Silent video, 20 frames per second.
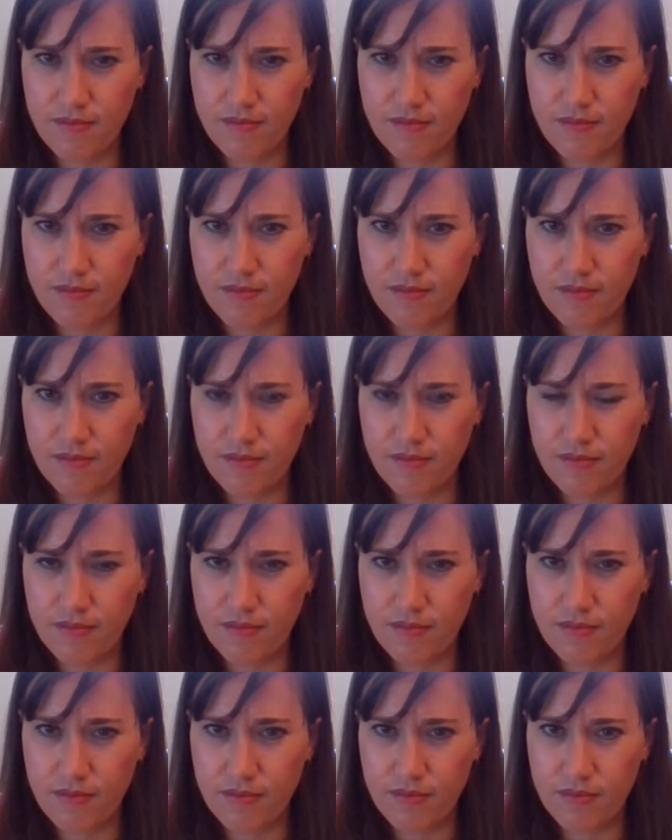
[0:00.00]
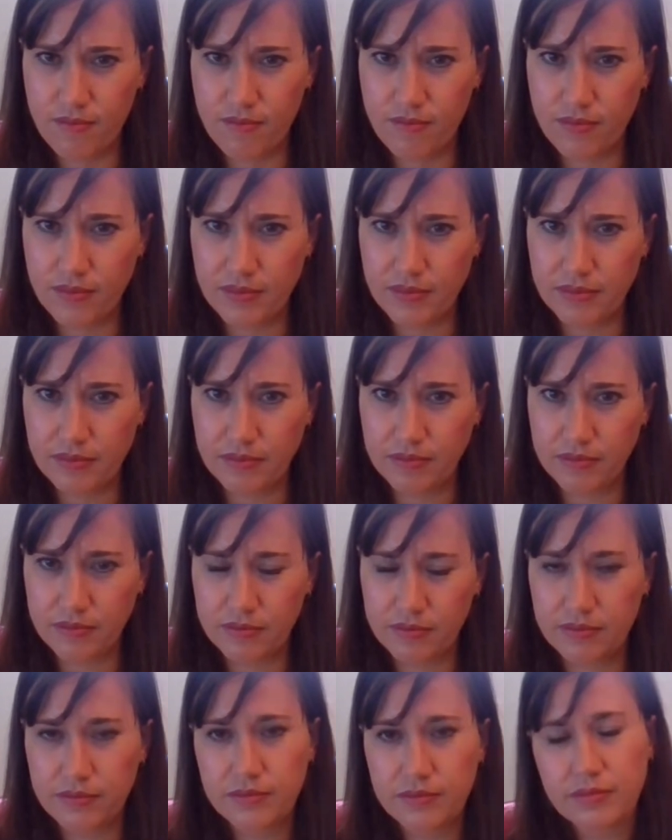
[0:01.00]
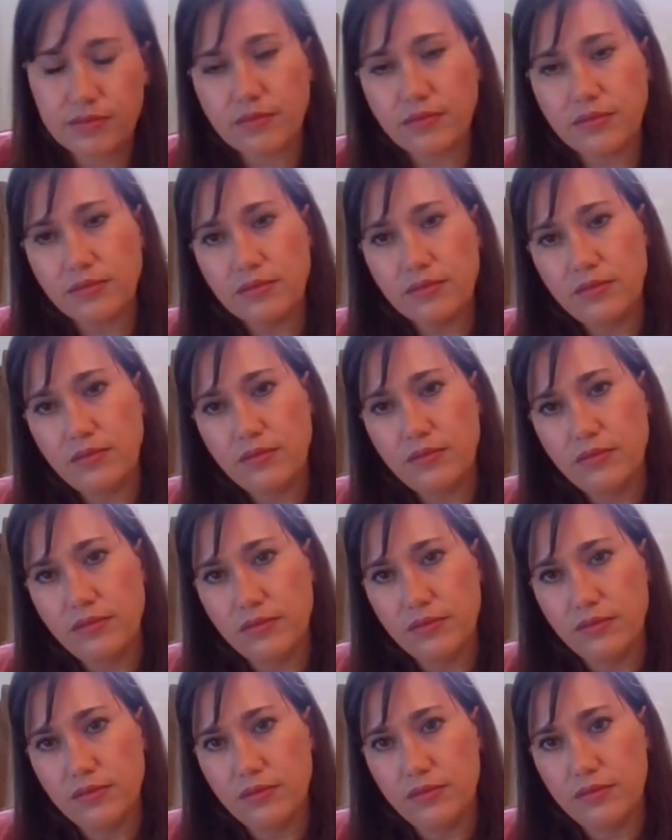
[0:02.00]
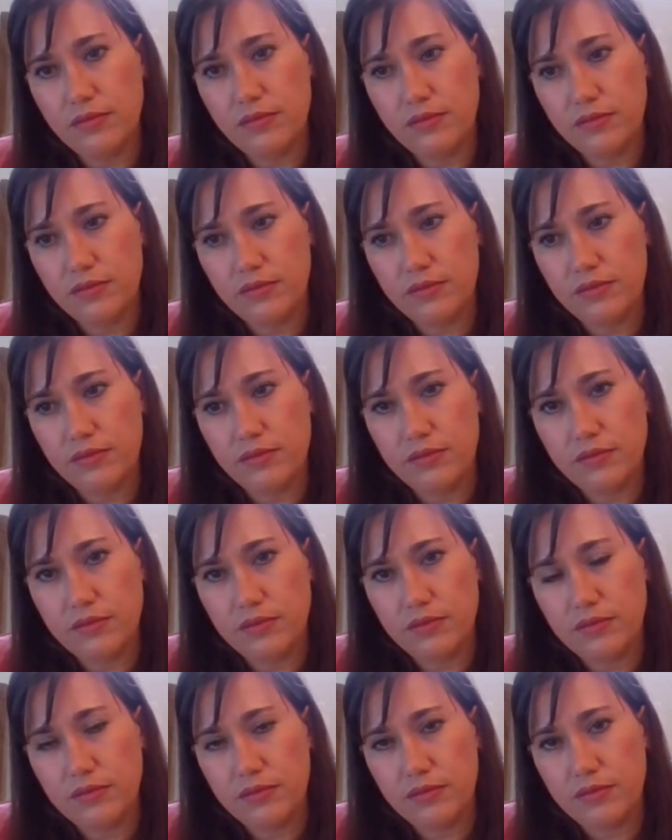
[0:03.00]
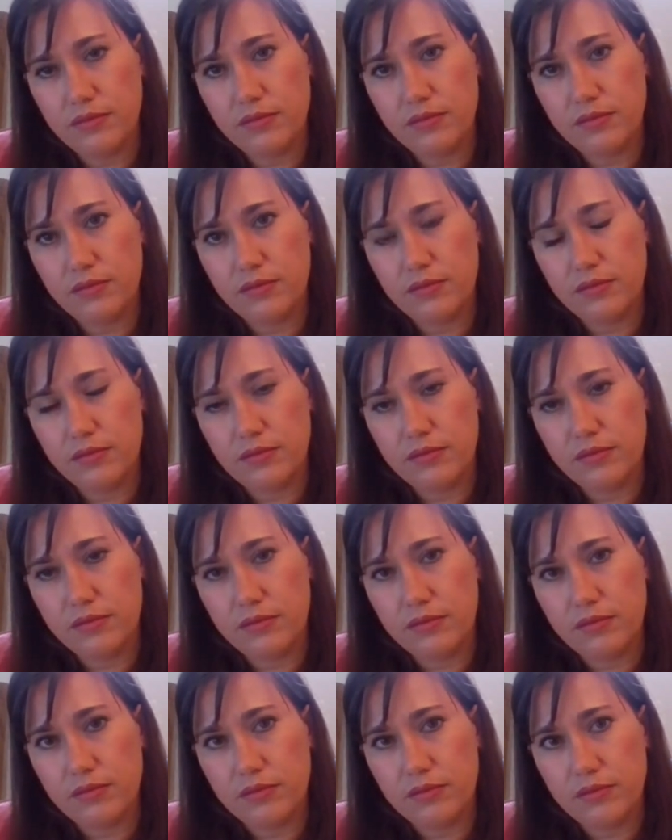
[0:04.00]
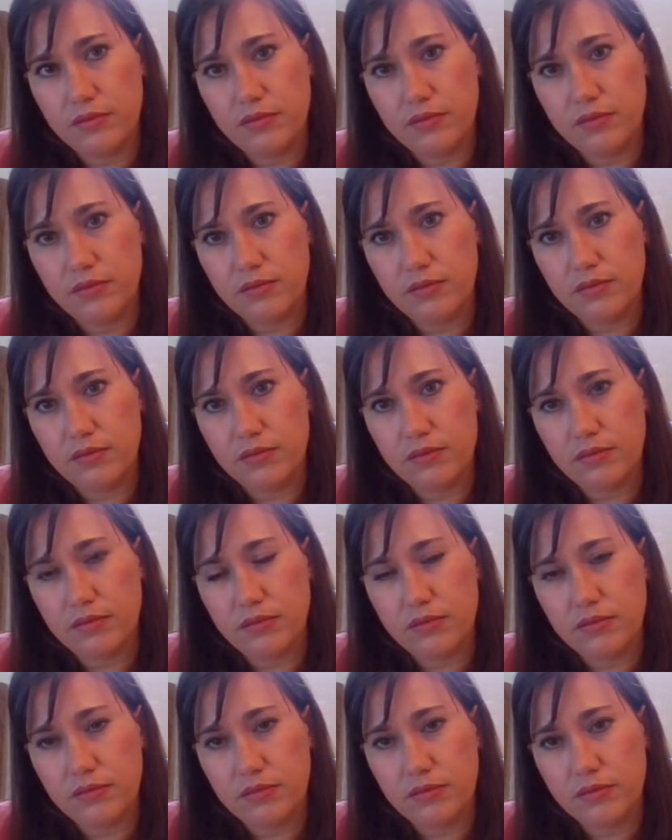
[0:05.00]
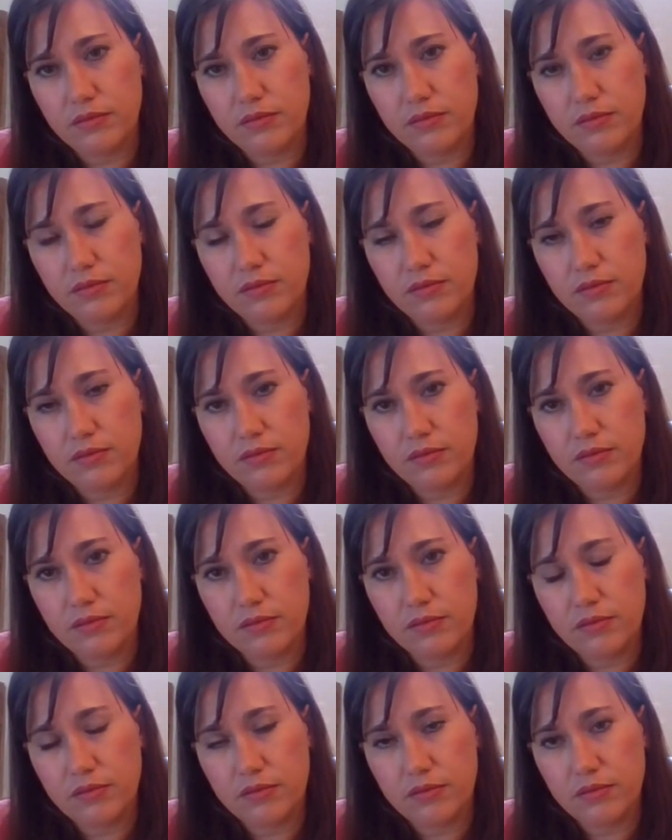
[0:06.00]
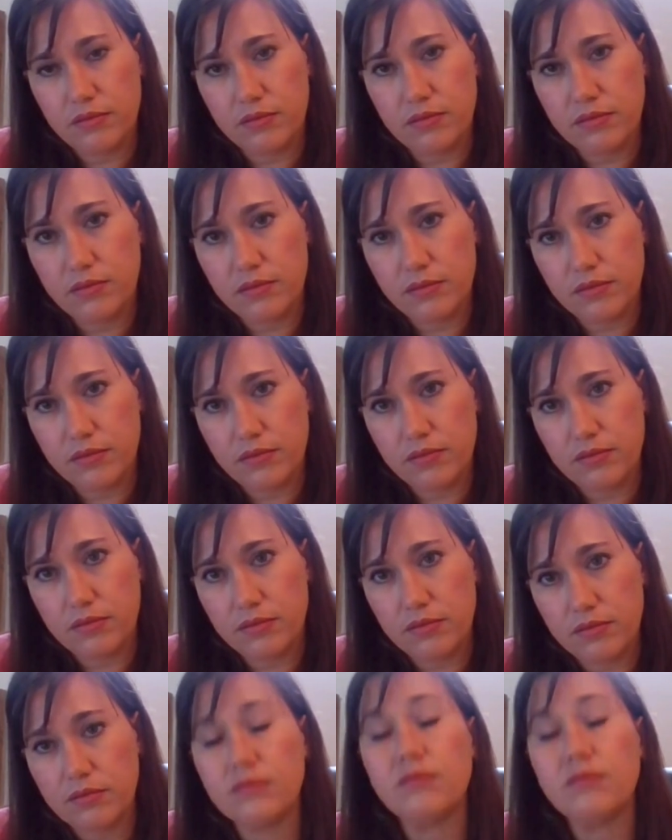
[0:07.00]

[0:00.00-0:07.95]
(not speaking)